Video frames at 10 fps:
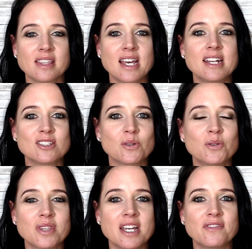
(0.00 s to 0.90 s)
That is
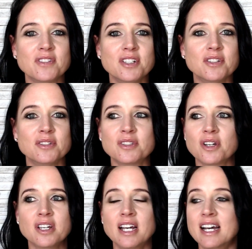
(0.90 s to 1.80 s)
all there for you.
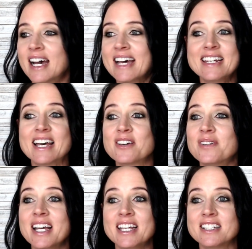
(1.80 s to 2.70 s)
So another
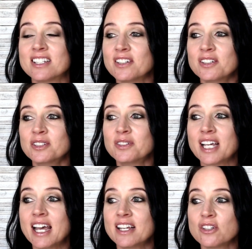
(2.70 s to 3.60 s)
way to
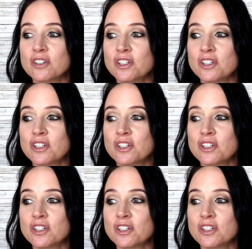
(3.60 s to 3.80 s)
look at